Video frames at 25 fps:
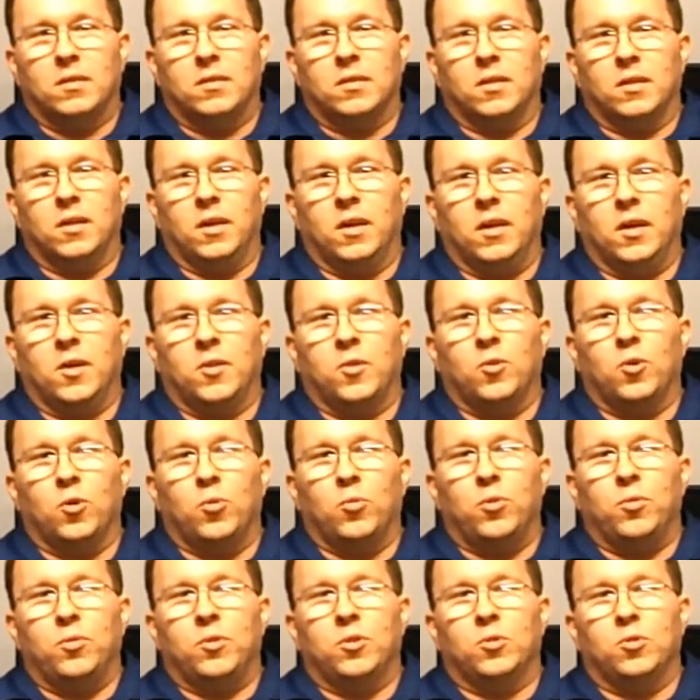Today I thought
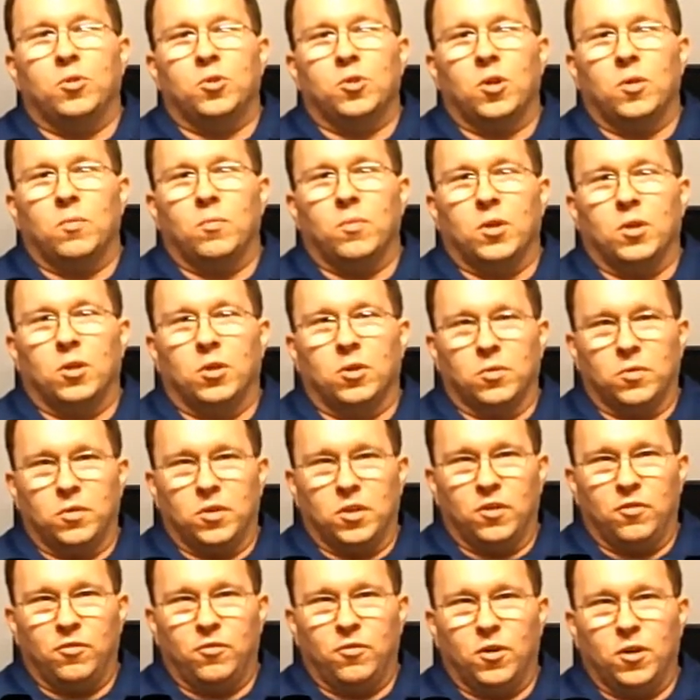we'd do something a little
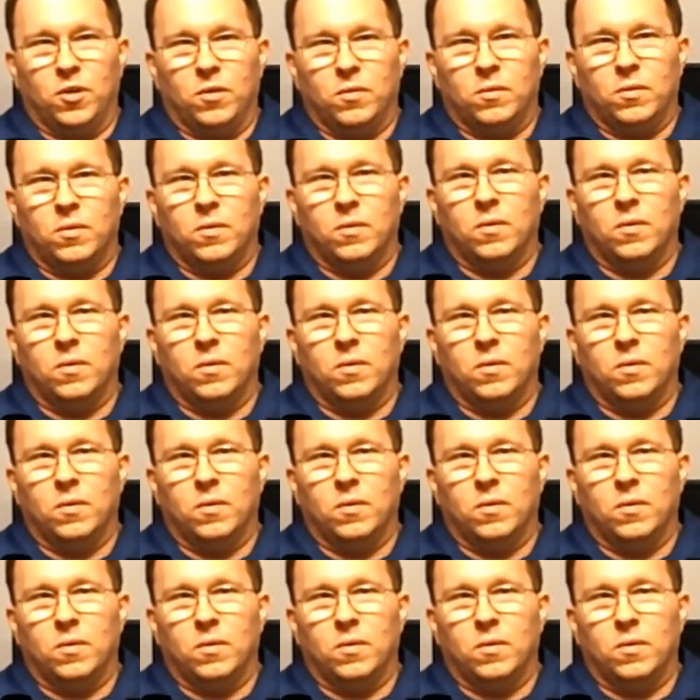different.